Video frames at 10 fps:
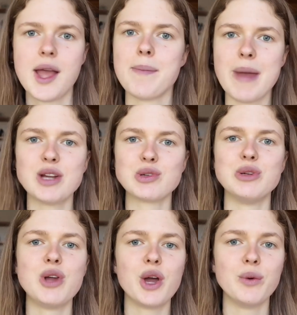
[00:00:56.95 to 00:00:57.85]
Make sure you
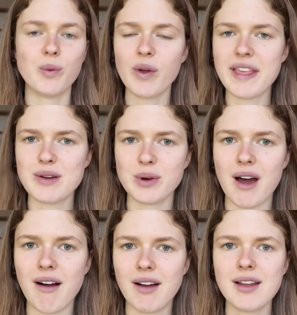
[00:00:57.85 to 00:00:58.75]
know what they all
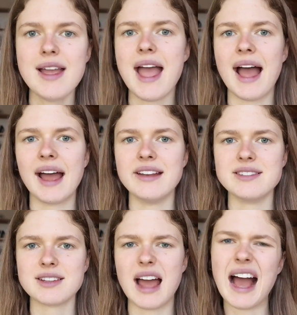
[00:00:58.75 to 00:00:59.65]
are
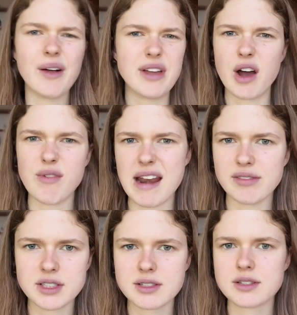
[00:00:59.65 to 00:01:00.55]
and how they are
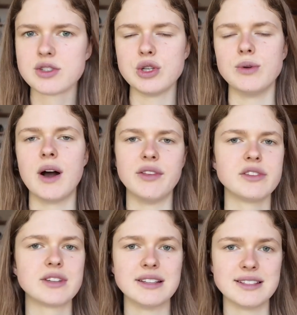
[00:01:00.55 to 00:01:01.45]
relevant to answering the